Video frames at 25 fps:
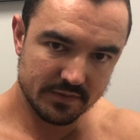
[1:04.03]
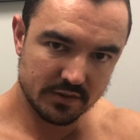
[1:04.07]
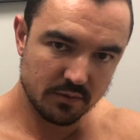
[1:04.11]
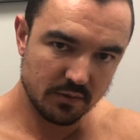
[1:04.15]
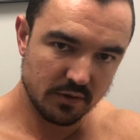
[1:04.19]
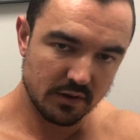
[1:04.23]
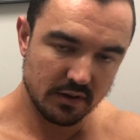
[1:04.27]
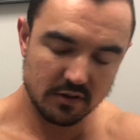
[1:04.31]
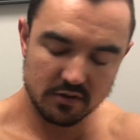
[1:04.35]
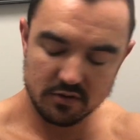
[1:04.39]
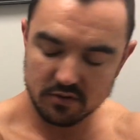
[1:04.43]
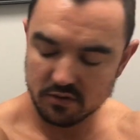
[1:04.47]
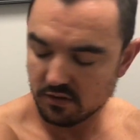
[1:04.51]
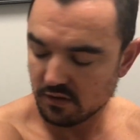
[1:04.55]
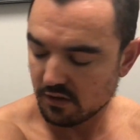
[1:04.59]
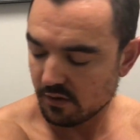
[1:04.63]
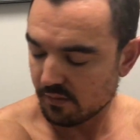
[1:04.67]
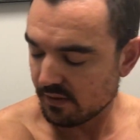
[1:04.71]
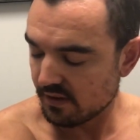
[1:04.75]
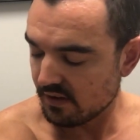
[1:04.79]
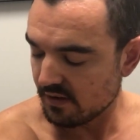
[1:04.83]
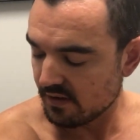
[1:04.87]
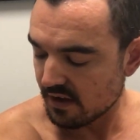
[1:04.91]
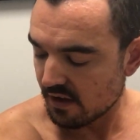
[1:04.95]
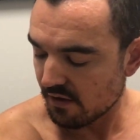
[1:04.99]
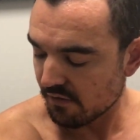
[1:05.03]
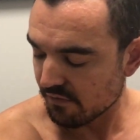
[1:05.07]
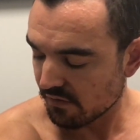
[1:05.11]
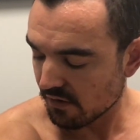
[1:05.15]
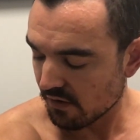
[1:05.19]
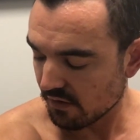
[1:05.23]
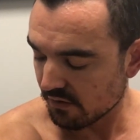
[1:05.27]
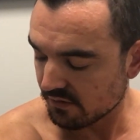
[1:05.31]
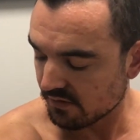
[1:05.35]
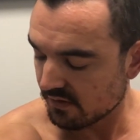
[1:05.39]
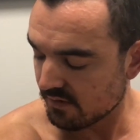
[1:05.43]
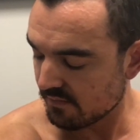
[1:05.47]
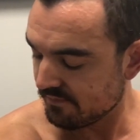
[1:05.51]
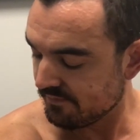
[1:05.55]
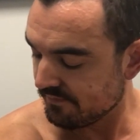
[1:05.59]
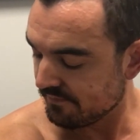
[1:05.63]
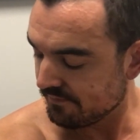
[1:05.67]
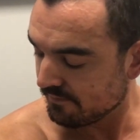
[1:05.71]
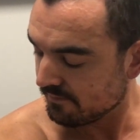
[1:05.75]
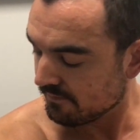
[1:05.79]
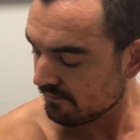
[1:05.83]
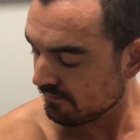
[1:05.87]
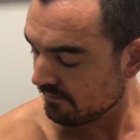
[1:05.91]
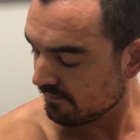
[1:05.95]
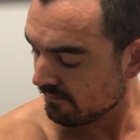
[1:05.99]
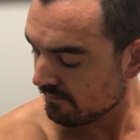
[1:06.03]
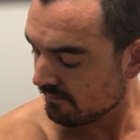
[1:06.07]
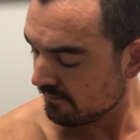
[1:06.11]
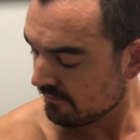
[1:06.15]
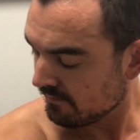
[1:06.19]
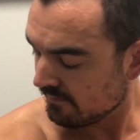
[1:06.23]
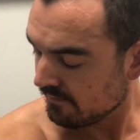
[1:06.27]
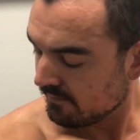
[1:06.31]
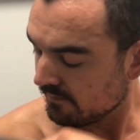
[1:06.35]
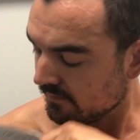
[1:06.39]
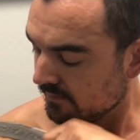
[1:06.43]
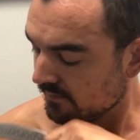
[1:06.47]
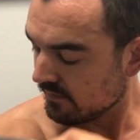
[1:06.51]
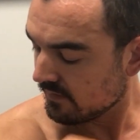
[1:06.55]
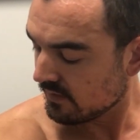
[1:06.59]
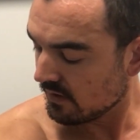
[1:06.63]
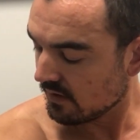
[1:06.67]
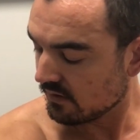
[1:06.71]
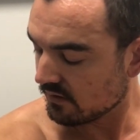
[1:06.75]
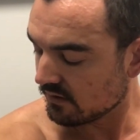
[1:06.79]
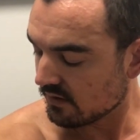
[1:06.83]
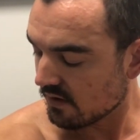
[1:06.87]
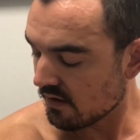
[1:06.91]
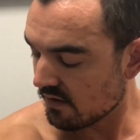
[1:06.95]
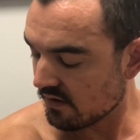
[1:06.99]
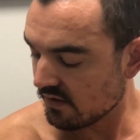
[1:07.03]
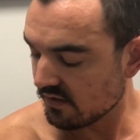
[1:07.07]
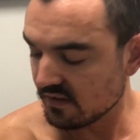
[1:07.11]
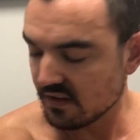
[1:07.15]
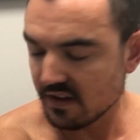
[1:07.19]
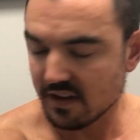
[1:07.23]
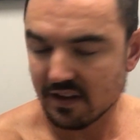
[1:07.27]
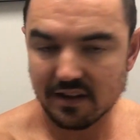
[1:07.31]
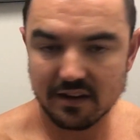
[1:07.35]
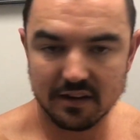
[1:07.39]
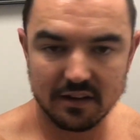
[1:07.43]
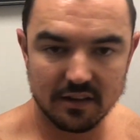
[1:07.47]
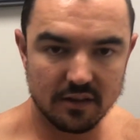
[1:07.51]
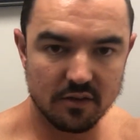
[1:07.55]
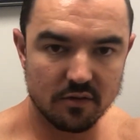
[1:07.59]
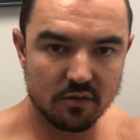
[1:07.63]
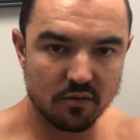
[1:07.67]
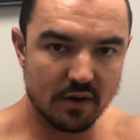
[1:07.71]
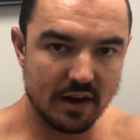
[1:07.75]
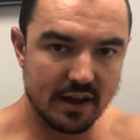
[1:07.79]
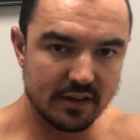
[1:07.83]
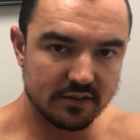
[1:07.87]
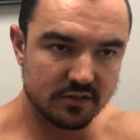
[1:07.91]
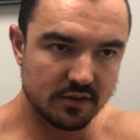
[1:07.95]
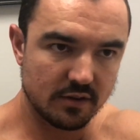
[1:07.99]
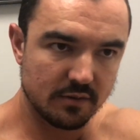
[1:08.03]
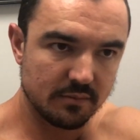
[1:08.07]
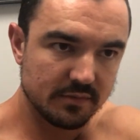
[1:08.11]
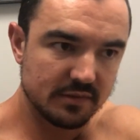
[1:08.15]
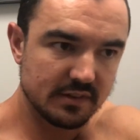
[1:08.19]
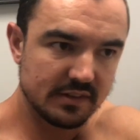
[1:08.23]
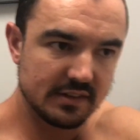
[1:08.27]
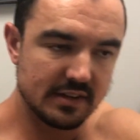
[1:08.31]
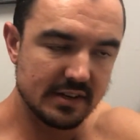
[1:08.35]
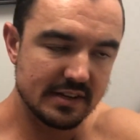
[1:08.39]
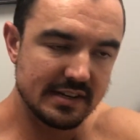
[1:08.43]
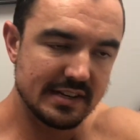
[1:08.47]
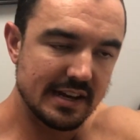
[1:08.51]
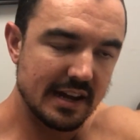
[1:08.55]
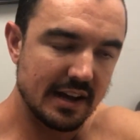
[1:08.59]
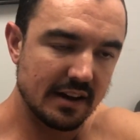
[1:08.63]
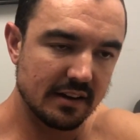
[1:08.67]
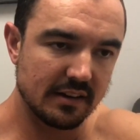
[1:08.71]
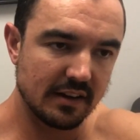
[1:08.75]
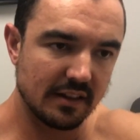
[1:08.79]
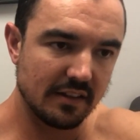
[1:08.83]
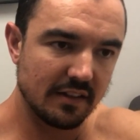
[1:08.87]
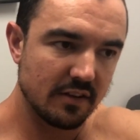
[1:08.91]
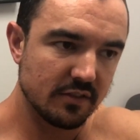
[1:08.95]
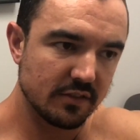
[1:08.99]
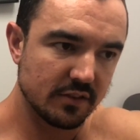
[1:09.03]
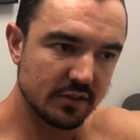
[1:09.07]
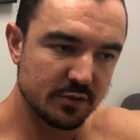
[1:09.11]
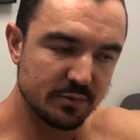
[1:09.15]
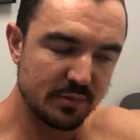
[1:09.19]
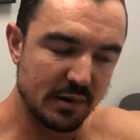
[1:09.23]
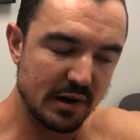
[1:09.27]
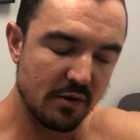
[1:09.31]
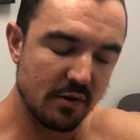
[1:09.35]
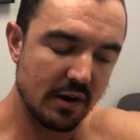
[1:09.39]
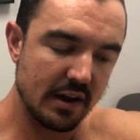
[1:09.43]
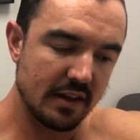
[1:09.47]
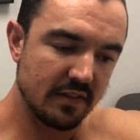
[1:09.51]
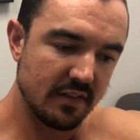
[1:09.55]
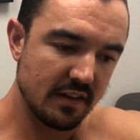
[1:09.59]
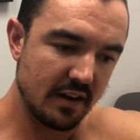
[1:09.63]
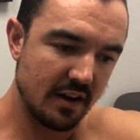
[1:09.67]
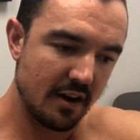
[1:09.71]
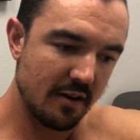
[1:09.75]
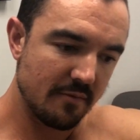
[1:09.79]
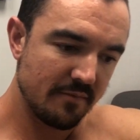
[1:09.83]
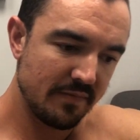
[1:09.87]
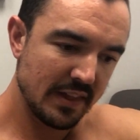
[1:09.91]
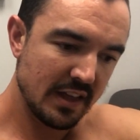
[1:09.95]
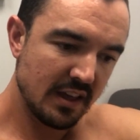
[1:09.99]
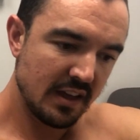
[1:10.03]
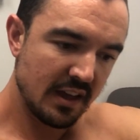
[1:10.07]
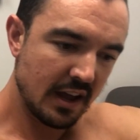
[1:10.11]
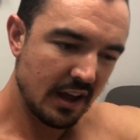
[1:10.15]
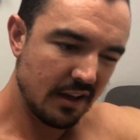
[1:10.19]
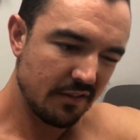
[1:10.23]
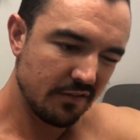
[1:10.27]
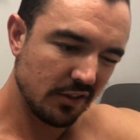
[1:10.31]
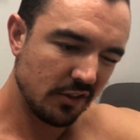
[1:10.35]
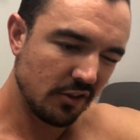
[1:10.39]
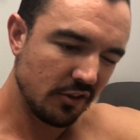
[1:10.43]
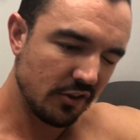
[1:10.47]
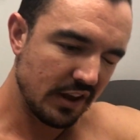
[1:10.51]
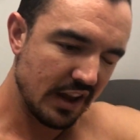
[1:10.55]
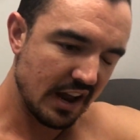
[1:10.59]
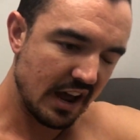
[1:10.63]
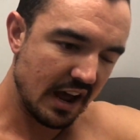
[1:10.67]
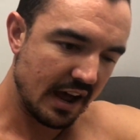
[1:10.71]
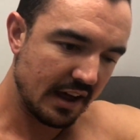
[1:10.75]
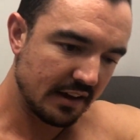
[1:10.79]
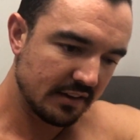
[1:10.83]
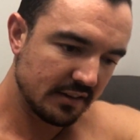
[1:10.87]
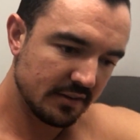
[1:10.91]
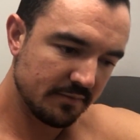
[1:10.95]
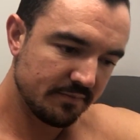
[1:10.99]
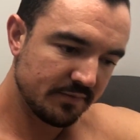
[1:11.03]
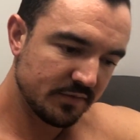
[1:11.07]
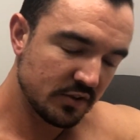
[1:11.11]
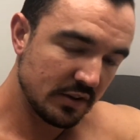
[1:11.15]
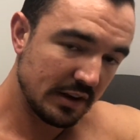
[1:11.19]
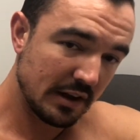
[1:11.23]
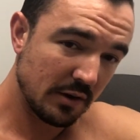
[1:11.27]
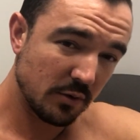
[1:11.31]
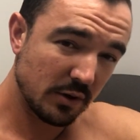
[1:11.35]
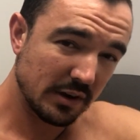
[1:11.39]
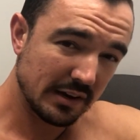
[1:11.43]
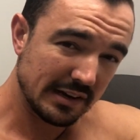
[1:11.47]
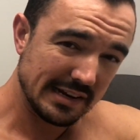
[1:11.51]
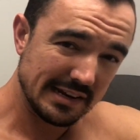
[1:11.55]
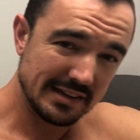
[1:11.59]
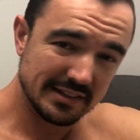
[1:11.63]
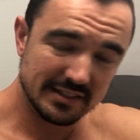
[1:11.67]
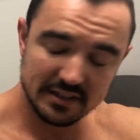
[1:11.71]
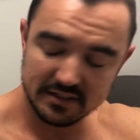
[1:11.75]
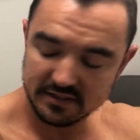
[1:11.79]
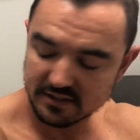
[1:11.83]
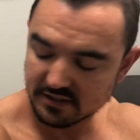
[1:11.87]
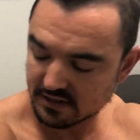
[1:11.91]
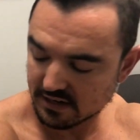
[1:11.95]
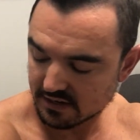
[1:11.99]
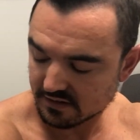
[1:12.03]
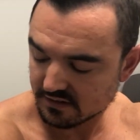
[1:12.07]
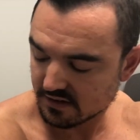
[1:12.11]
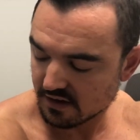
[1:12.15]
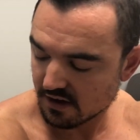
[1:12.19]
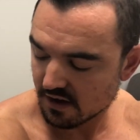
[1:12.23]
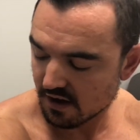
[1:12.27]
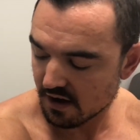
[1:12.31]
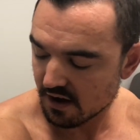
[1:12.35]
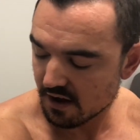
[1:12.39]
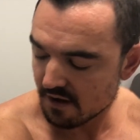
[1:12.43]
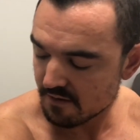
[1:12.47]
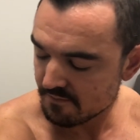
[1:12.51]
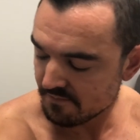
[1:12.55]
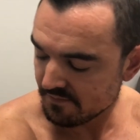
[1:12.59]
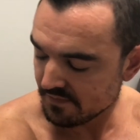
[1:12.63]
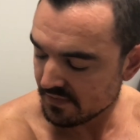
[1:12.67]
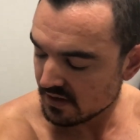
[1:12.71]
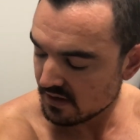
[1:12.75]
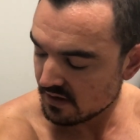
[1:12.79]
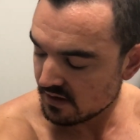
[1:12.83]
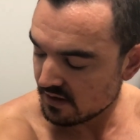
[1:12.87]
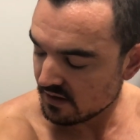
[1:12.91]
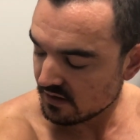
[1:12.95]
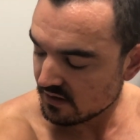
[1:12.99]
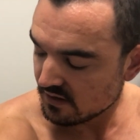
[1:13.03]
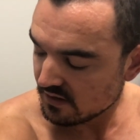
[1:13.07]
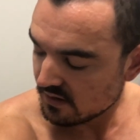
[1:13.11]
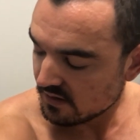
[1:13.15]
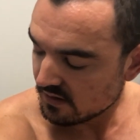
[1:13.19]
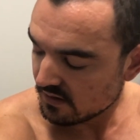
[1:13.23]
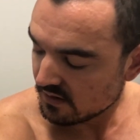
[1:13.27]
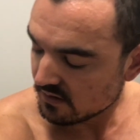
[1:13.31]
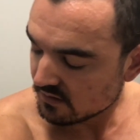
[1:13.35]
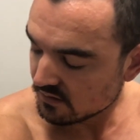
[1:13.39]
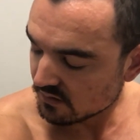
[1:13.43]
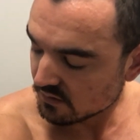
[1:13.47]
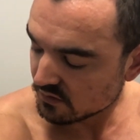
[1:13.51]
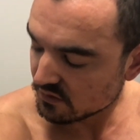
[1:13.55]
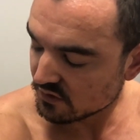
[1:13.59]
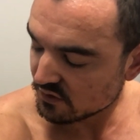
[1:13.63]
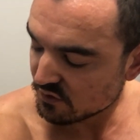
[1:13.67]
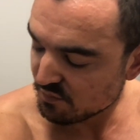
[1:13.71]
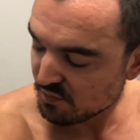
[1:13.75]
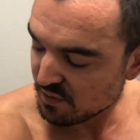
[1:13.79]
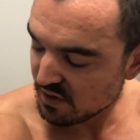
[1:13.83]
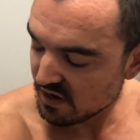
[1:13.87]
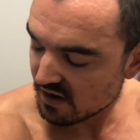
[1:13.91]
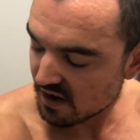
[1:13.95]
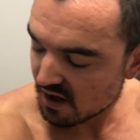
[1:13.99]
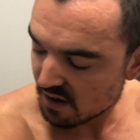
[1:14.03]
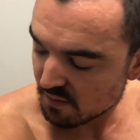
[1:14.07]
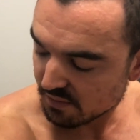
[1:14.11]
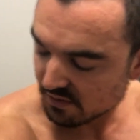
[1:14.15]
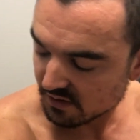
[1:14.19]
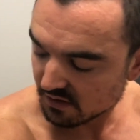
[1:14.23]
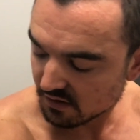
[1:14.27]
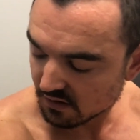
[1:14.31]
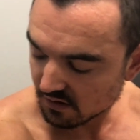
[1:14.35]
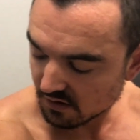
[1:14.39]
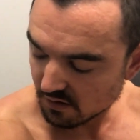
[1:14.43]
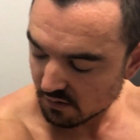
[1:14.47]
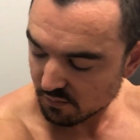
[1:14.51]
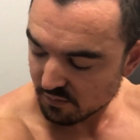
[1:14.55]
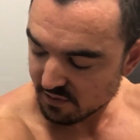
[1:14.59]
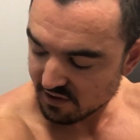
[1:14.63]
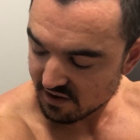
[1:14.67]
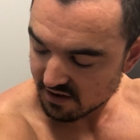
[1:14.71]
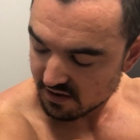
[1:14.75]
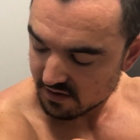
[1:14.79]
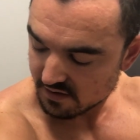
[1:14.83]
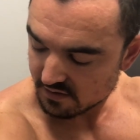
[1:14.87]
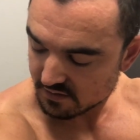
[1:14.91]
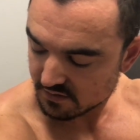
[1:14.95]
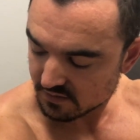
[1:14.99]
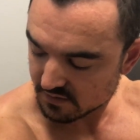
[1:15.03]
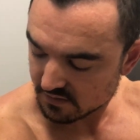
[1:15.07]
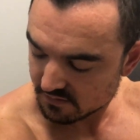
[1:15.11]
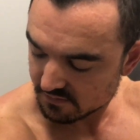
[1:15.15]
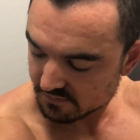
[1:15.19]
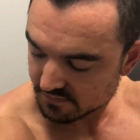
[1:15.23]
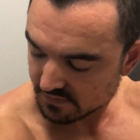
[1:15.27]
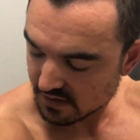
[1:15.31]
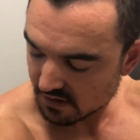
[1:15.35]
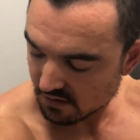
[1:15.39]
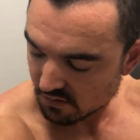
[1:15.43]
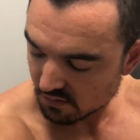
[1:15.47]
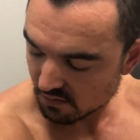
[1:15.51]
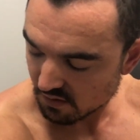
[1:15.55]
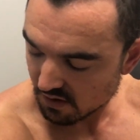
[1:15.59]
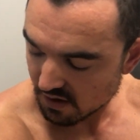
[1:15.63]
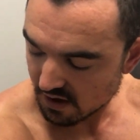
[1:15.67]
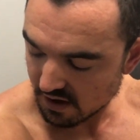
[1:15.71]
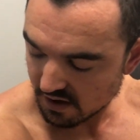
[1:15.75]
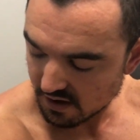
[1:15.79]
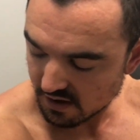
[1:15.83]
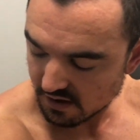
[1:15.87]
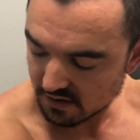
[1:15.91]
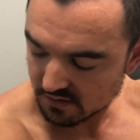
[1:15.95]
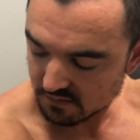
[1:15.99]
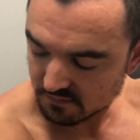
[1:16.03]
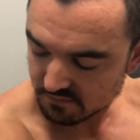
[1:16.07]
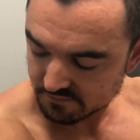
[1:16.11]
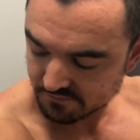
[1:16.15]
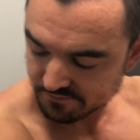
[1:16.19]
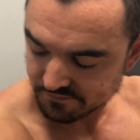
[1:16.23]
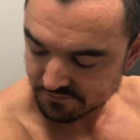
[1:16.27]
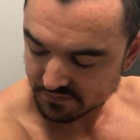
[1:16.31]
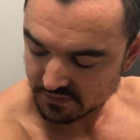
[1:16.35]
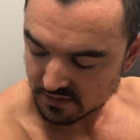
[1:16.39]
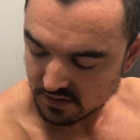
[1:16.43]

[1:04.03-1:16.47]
So we're gonna do a little bit of the delt first. You can start to see it get a little red. So I'm detecting, there's a spot right there. I have a little knot. So now we're gonna desensitize the area. So speed up a little bit, get it red.